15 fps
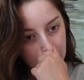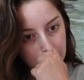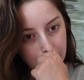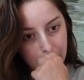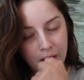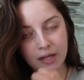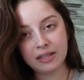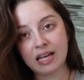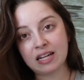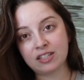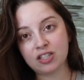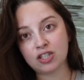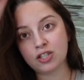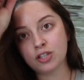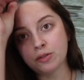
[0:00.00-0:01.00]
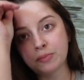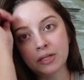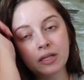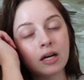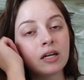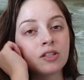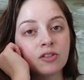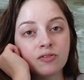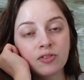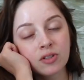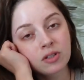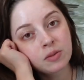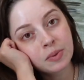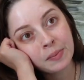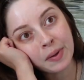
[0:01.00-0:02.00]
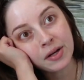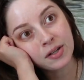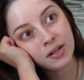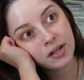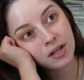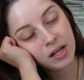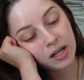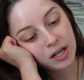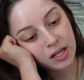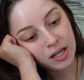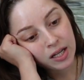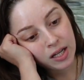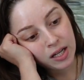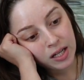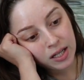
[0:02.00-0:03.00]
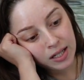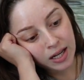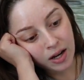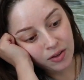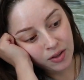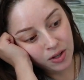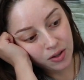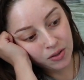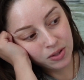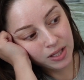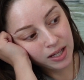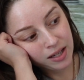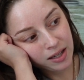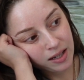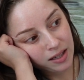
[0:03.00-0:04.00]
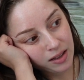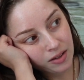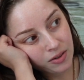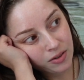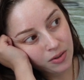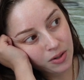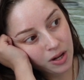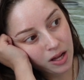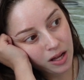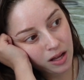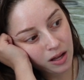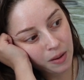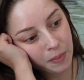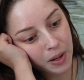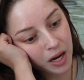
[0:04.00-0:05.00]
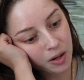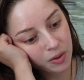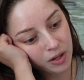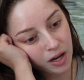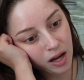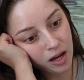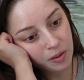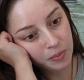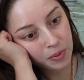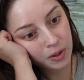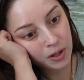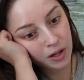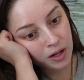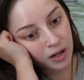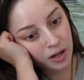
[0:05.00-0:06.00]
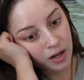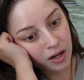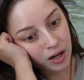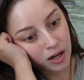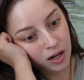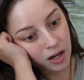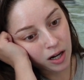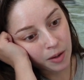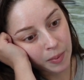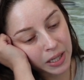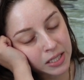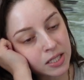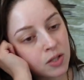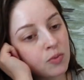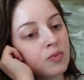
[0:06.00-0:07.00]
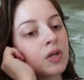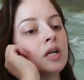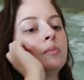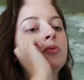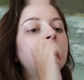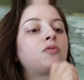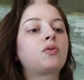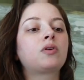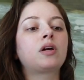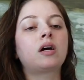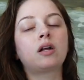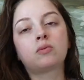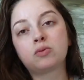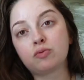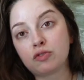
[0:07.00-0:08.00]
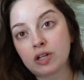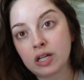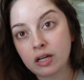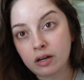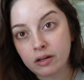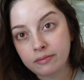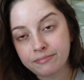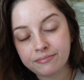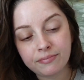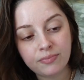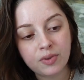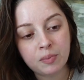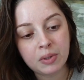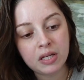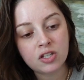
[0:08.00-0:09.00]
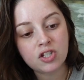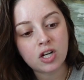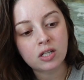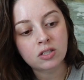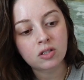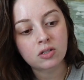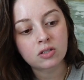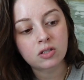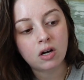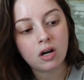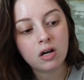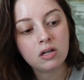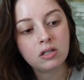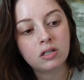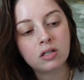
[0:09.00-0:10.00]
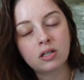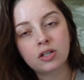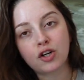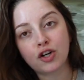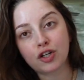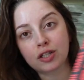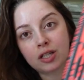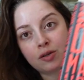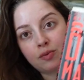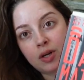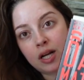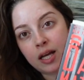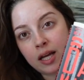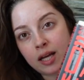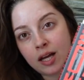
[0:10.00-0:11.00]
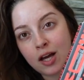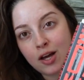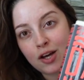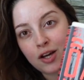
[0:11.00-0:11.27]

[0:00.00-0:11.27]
But that disturbed it. I do feel a little bit better now though, taking a little power nap. I did read before that. I was reading on the beach, as y'all saw. Currently reading